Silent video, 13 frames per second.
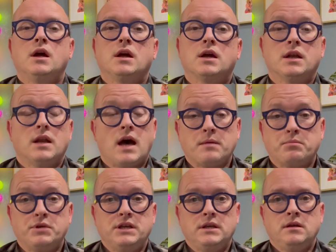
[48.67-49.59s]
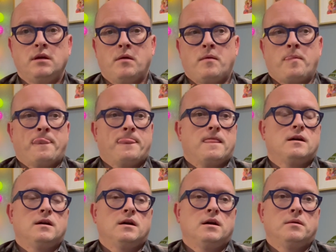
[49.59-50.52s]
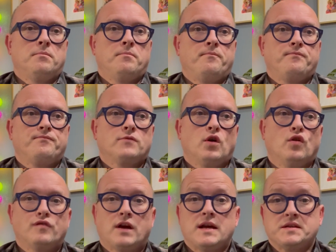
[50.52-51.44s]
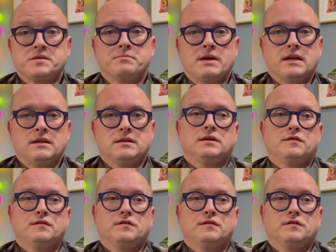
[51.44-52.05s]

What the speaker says: cannot be overestimated.